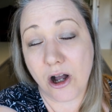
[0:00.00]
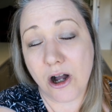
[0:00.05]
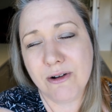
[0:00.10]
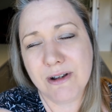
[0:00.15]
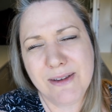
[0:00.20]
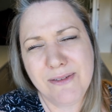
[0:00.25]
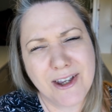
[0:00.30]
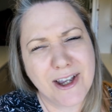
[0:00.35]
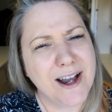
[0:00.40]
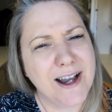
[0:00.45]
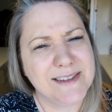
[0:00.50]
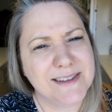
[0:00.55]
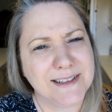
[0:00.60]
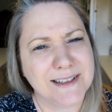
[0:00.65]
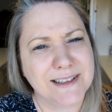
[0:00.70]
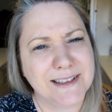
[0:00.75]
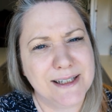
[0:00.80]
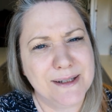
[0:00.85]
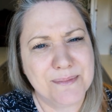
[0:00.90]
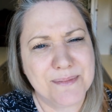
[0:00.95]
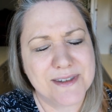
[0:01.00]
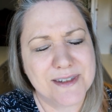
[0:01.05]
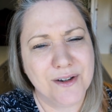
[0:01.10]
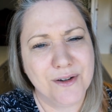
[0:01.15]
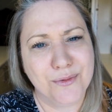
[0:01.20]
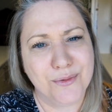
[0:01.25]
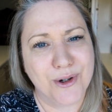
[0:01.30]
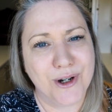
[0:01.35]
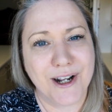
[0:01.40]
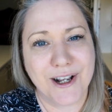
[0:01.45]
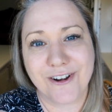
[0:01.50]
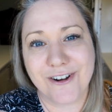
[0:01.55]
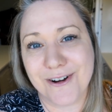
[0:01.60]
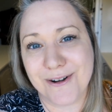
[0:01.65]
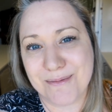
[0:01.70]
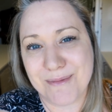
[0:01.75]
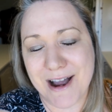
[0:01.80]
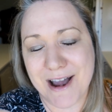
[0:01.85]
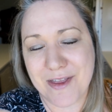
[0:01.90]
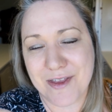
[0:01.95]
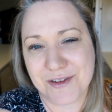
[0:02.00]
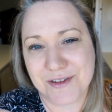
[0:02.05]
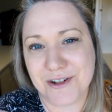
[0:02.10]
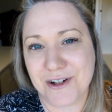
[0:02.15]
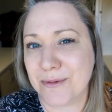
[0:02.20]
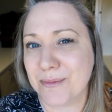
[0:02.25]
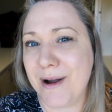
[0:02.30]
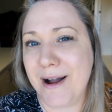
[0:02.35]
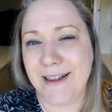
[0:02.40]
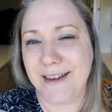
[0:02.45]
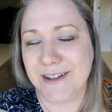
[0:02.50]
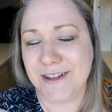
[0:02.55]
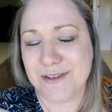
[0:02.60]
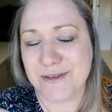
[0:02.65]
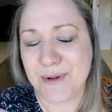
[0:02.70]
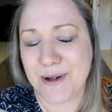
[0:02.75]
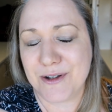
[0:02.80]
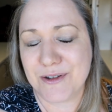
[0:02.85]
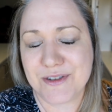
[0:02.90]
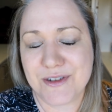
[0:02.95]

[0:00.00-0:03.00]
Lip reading: I'll give you guys a glimpse of what I got in my other stockpiling as well.